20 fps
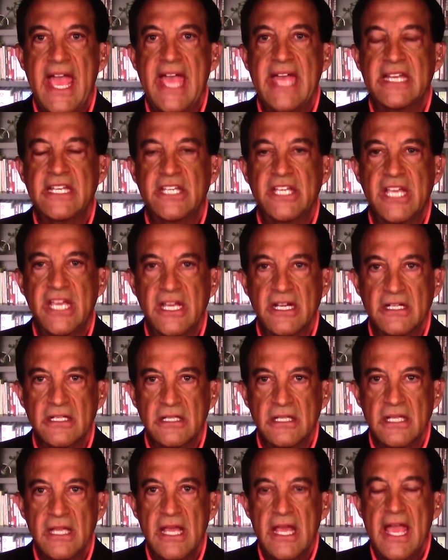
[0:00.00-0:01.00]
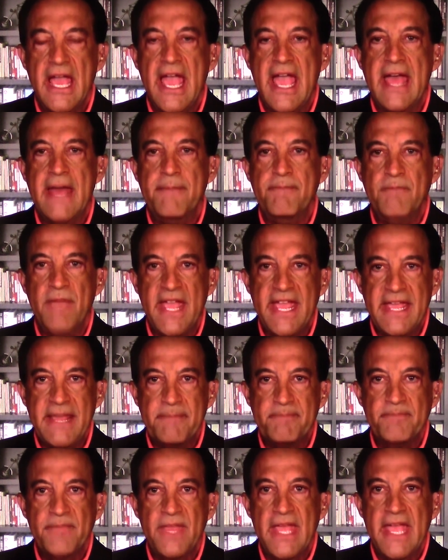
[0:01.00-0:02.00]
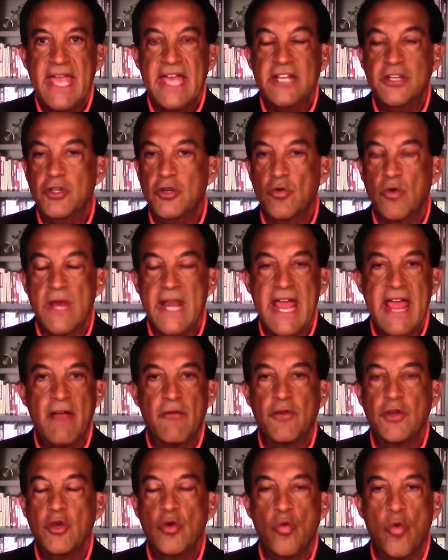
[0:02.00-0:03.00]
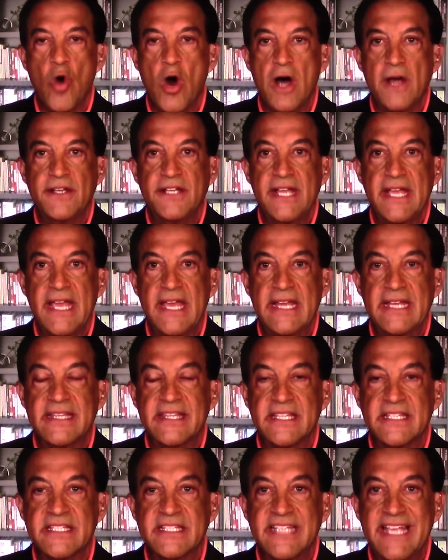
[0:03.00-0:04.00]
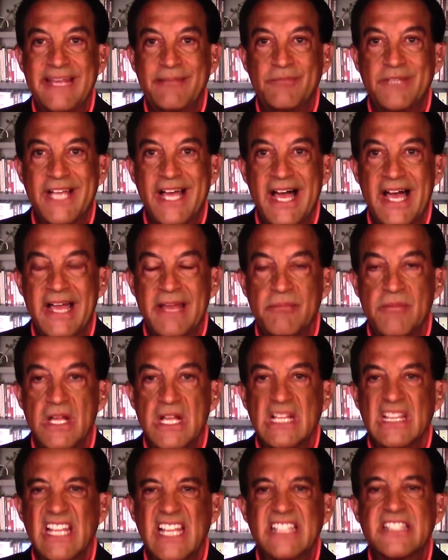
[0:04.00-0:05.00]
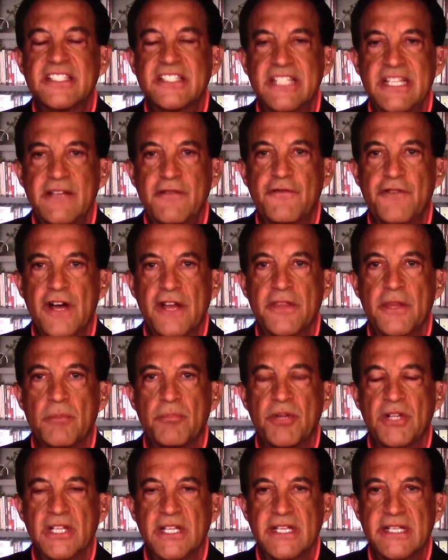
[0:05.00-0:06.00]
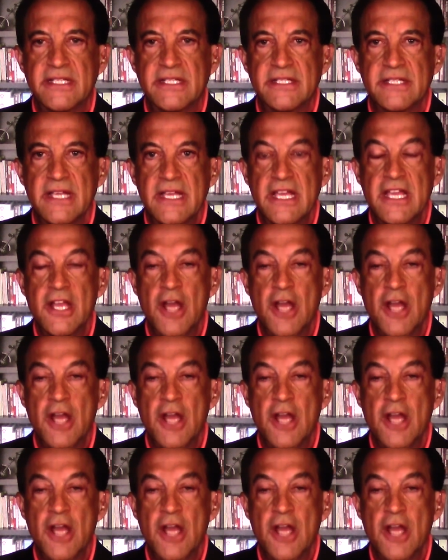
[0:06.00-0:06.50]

and kill and maim and do whatever you want, and at the same time, let's defund the police.